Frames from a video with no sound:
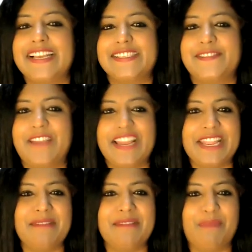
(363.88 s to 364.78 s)
is
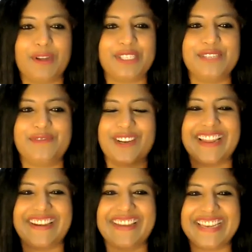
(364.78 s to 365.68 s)
very important for
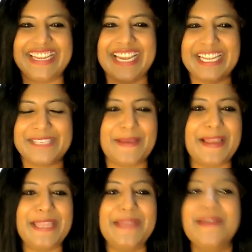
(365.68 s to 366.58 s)
our reading and
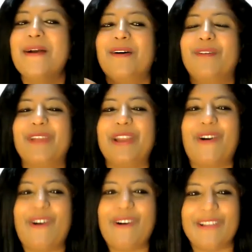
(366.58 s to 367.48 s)
spelling. We
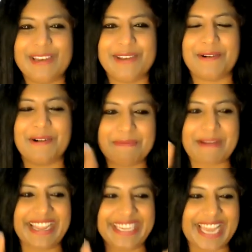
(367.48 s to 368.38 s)
all know by